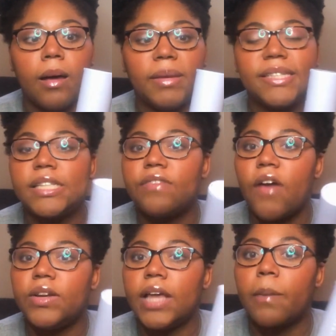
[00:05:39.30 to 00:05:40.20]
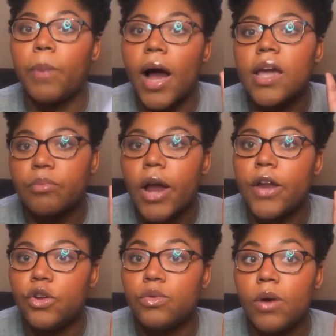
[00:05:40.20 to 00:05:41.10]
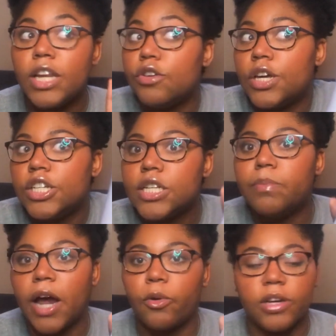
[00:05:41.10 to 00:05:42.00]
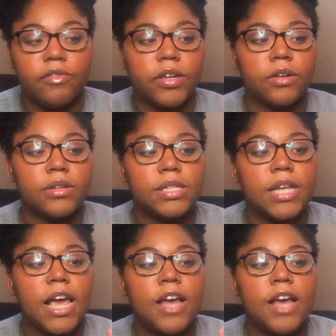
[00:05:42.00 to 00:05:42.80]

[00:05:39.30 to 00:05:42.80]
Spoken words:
Instead of having to like buy a brand new one, you can just buy refills.